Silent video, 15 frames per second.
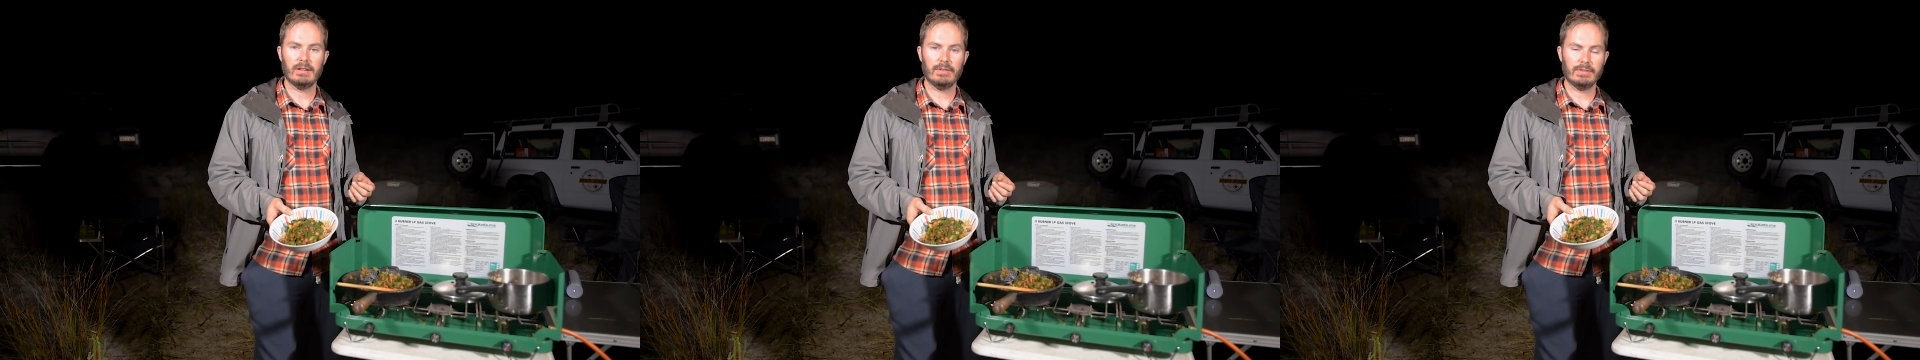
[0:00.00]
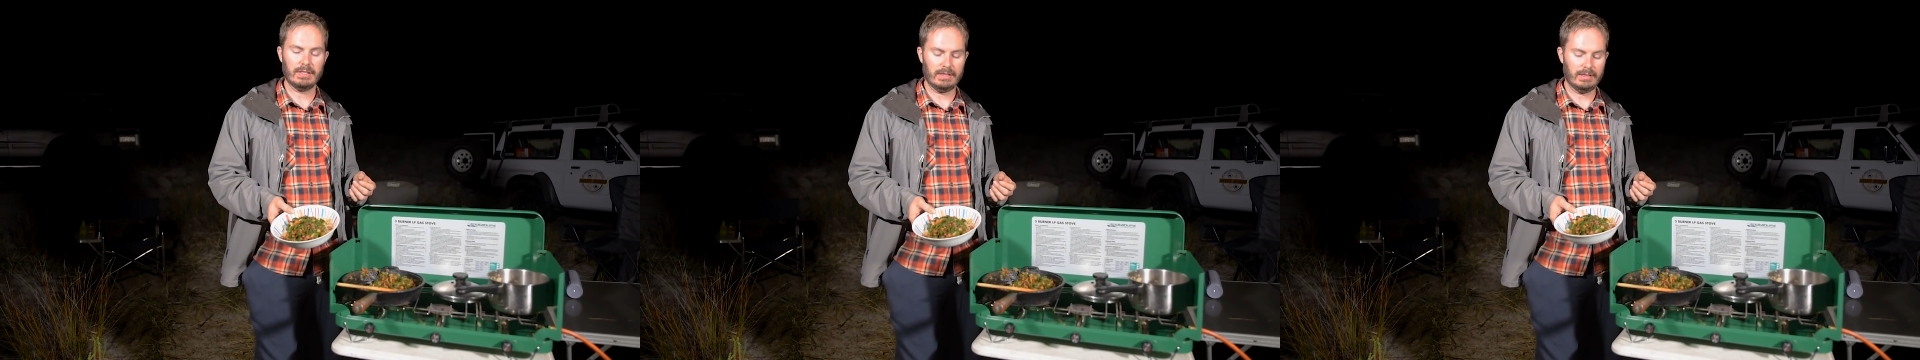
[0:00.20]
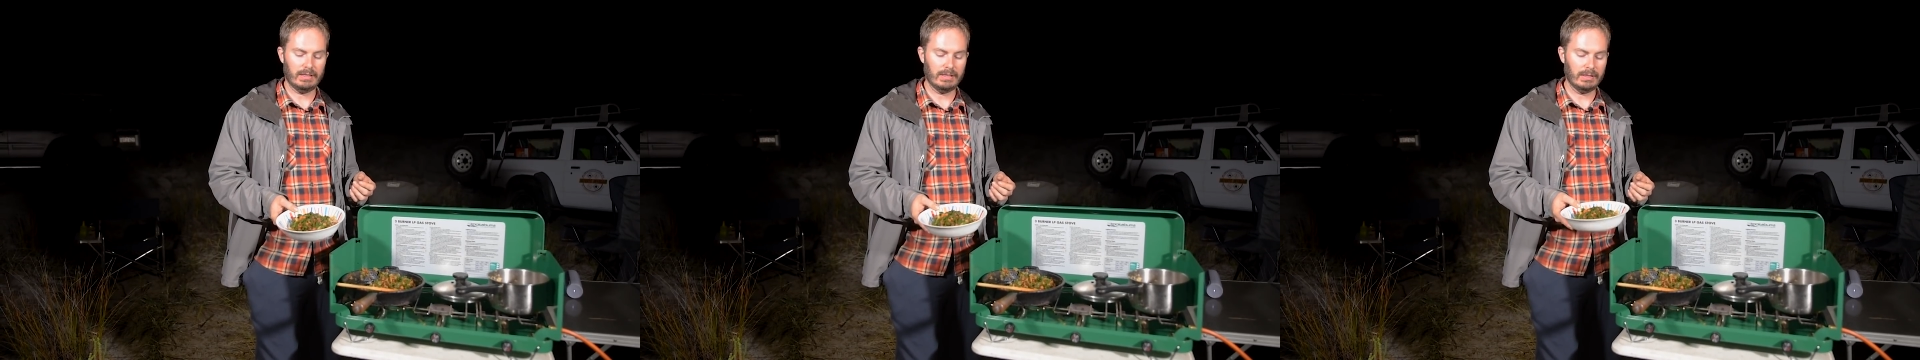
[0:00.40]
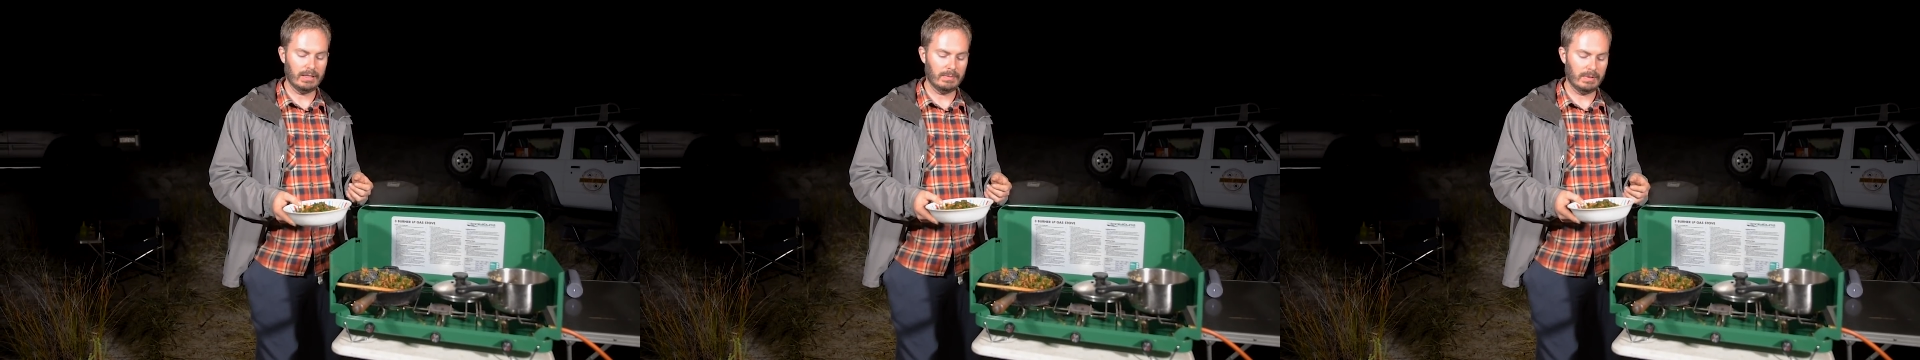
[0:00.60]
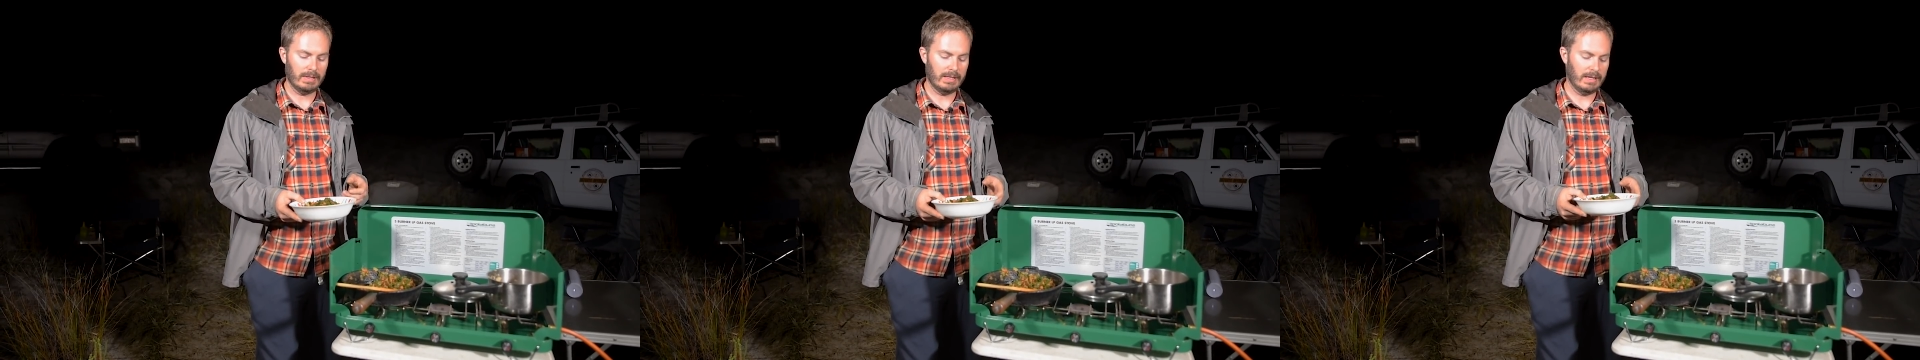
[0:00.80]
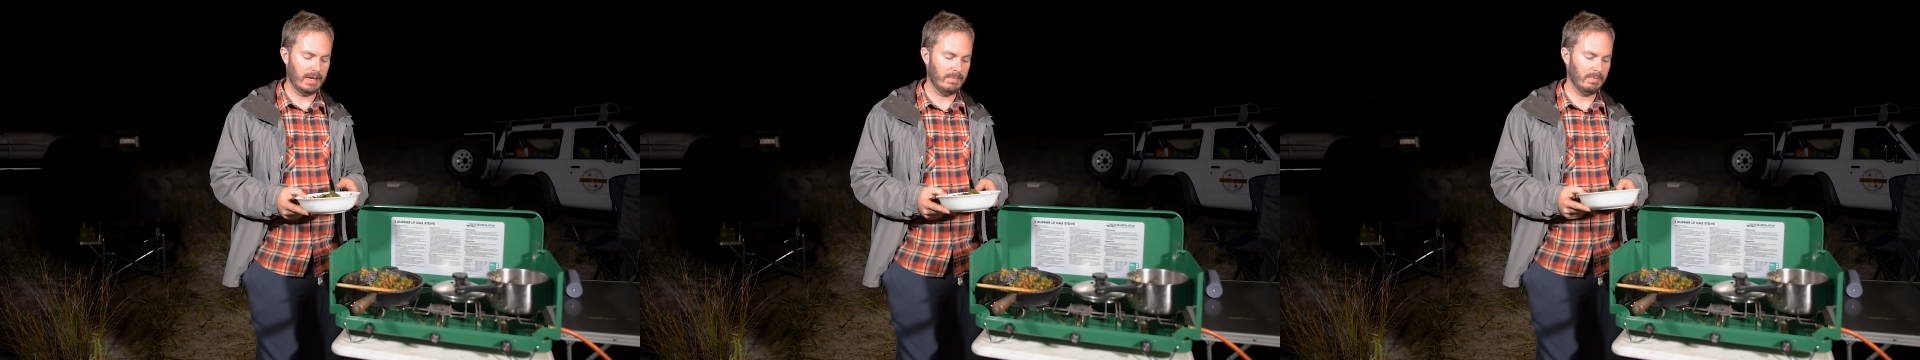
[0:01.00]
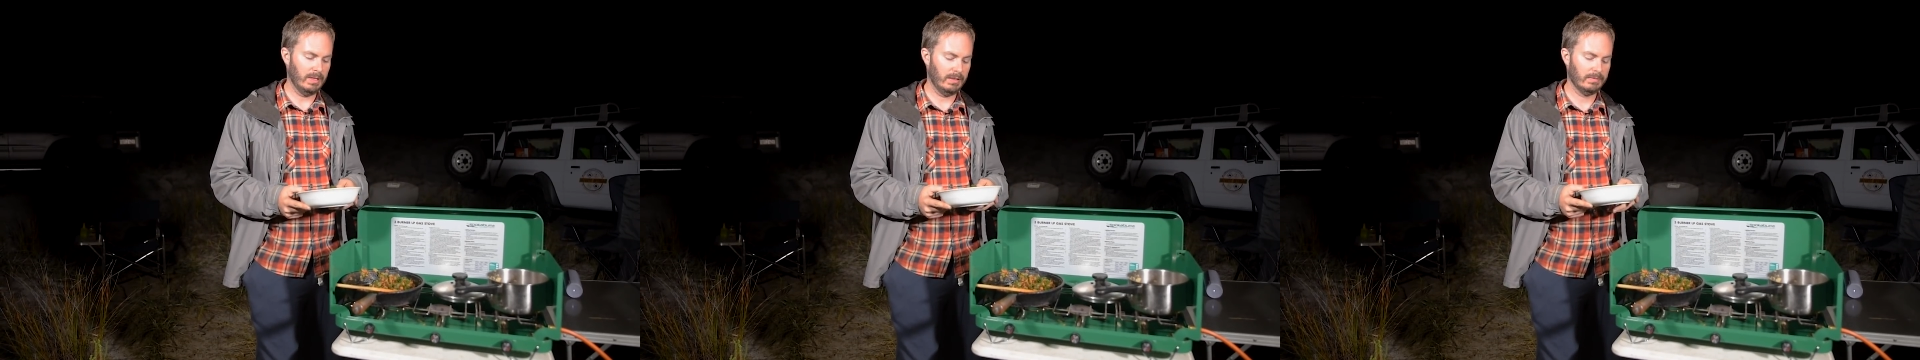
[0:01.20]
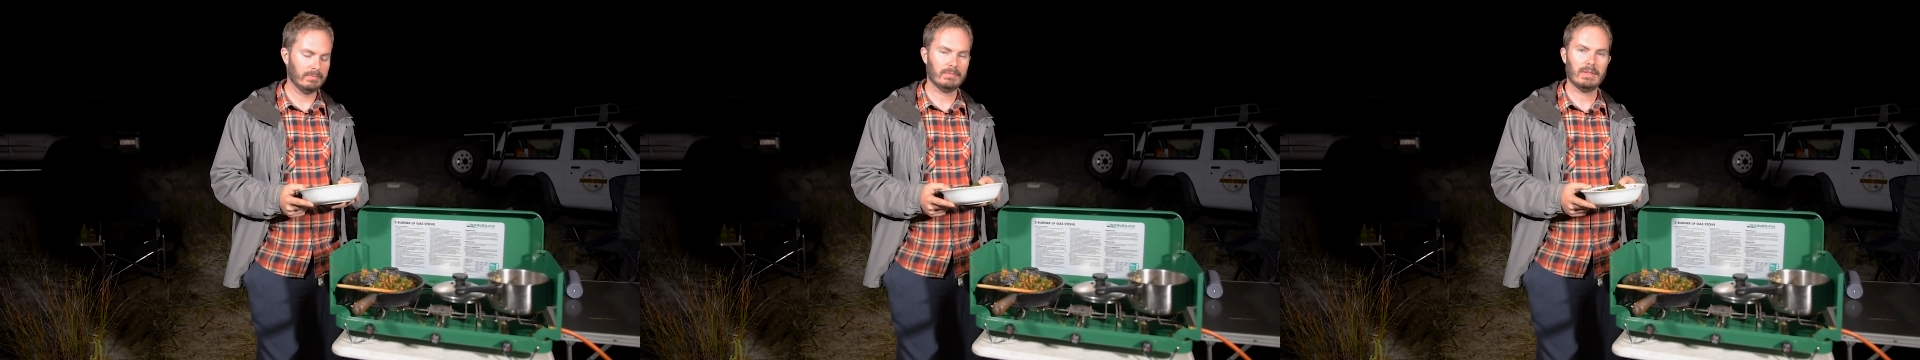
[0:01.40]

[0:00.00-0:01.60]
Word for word: healthiest thing you'll eat while you're camping